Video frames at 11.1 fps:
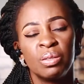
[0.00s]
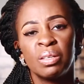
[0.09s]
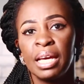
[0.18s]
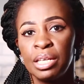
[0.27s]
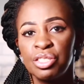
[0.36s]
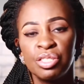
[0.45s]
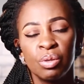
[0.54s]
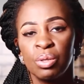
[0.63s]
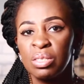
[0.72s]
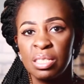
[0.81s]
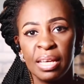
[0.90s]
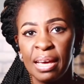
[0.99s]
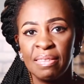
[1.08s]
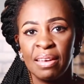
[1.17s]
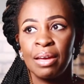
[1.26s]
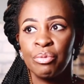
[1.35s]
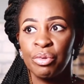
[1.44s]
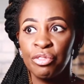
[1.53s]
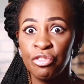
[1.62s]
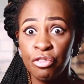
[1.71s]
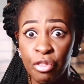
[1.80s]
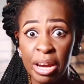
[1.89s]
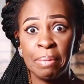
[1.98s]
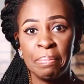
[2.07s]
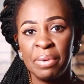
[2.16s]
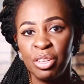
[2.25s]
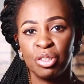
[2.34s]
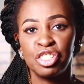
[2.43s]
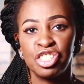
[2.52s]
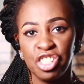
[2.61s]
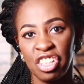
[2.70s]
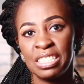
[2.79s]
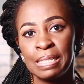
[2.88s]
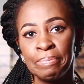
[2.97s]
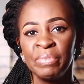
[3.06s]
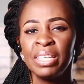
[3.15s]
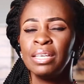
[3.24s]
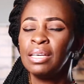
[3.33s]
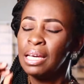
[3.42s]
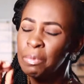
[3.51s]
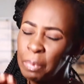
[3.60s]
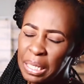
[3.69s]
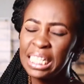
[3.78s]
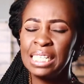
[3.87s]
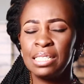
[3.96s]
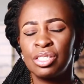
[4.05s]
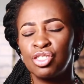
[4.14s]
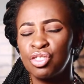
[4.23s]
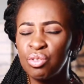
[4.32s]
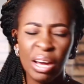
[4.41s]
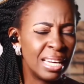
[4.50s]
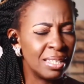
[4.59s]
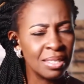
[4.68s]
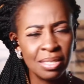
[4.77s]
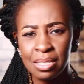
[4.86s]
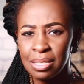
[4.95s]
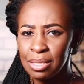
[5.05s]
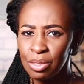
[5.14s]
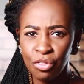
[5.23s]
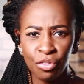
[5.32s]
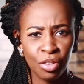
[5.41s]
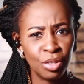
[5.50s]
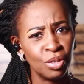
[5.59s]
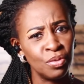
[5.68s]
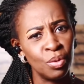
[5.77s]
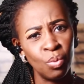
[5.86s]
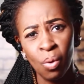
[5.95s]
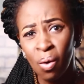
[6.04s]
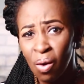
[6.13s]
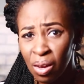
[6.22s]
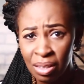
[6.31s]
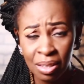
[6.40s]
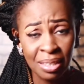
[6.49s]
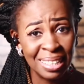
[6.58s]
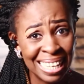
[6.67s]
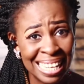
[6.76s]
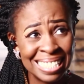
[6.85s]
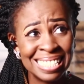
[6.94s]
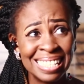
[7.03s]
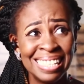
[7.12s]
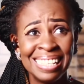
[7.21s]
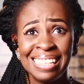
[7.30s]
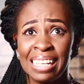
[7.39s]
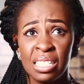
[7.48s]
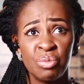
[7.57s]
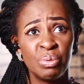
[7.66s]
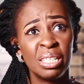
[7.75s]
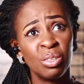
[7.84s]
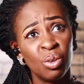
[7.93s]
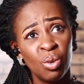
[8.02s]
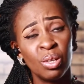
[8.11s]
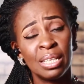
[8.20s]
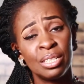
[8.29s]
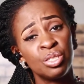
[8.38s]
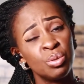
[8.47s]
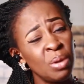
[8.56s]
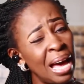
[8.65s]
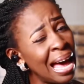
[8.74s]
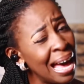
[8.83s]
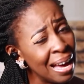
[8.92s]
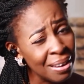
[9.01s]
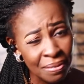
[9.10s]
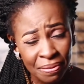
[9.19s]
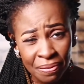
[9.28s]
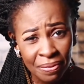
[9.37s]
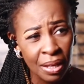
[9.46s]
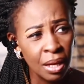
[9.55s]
location altogether and reframe your shot. And please try not to sit in front of a wall unless that's really all that you have.